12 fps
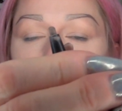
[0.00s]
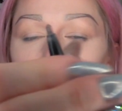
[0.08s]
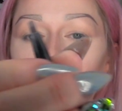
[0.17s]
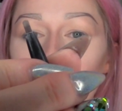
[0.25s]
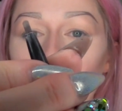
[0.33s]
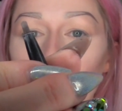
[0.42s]
I
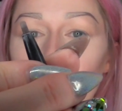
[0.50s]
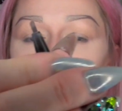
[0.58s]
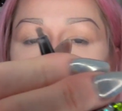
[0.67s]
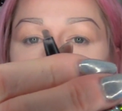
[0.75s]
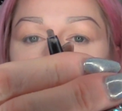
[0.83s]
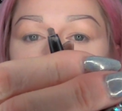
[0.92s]
love
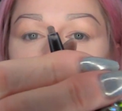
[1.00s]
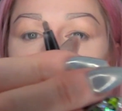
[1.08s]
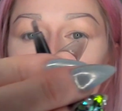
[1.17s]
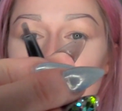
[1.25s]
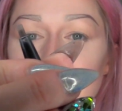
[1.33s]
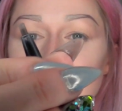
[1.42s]
things that
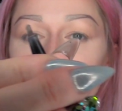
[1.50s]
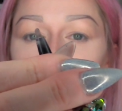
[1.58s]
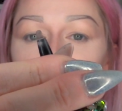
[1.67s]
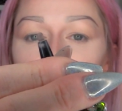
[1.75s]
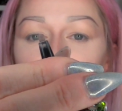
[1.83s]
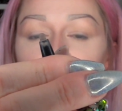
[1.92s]
twist up
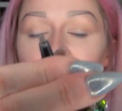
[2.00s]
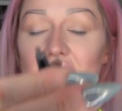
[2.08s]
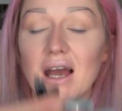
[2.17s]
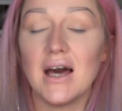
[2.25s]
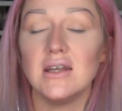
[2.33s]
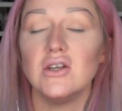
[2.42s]
because I
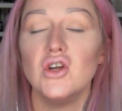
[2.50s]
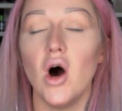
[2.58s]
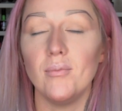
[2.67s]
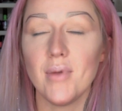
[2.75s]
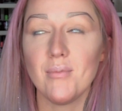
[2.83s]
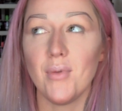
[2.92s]

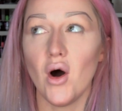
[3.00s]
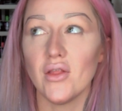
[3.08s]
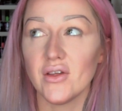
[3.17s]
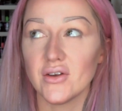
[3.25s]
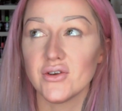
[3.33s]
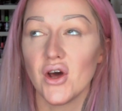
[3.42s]
cannot be
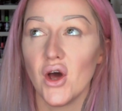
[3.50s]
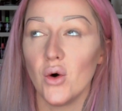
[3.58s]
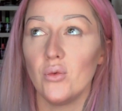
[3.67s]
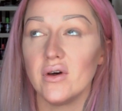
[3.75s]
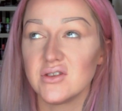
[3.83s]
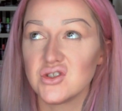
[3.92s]
bothered
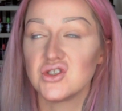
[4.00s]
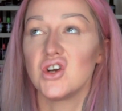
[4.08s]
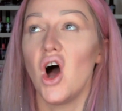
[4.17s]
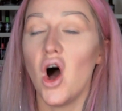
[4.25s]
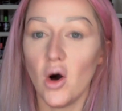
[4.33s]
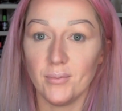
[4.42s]
with
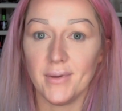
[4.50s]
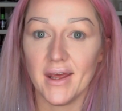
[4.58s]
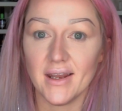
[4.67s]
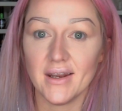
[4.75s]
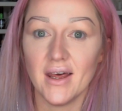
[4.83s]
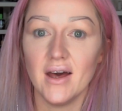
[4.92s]

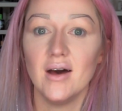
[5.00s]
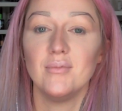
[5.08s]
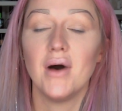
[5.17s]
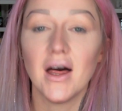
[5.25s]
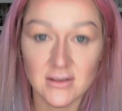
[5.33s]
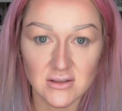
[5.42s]
sharpening
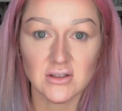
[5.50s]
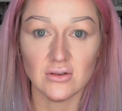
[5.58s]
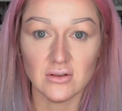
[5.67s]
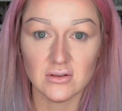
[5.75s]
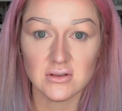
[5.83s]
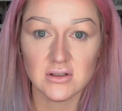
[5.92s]

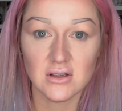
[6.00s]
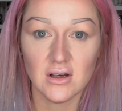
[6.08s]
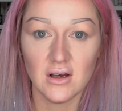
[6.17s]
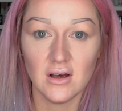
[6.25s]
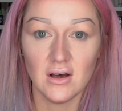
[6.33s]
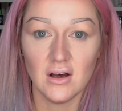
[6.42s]
pencils.
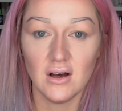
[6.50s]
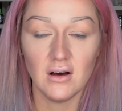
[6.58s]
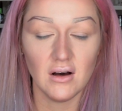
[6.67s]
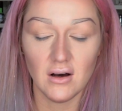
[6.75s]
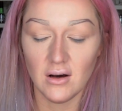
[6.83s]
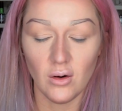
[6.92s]

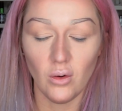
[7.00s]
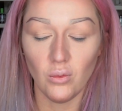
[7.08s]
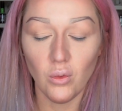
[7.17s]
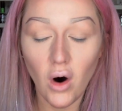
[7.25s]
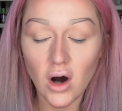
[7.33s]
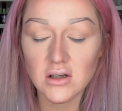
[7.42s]

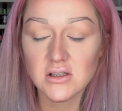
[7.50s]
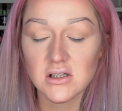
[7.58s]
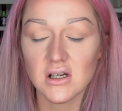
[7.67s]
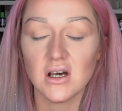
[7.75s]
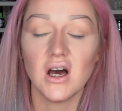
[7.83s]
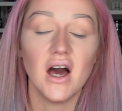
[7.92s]
What
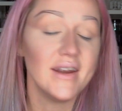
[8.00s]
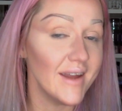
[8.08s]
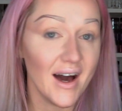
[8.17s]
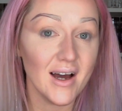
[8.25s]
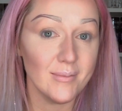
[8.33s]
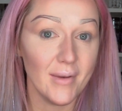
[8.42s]
a
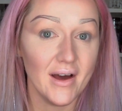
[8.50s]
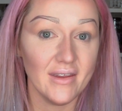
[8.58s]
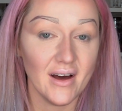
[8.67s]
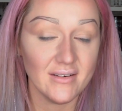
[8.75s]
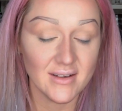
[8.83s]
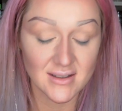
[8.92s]
nightmare
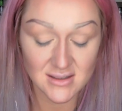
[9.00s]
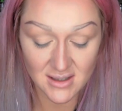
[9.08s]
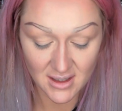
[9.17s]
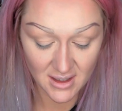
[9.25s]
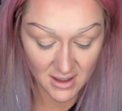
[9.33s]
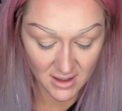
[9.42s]
that is.
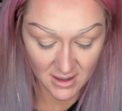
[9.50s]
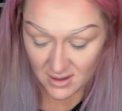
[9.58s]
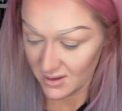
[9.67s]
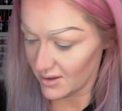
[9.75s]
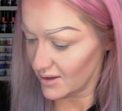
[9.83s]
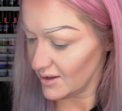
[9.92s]

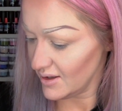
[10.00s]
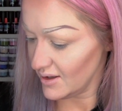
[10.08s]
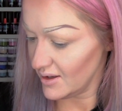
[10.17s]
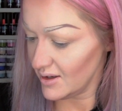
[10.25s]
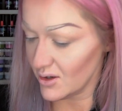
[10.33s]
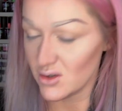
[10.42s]

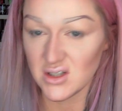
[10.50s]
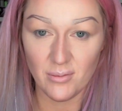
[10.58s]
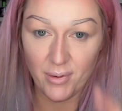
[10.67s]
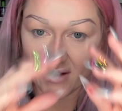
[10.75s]
Because you have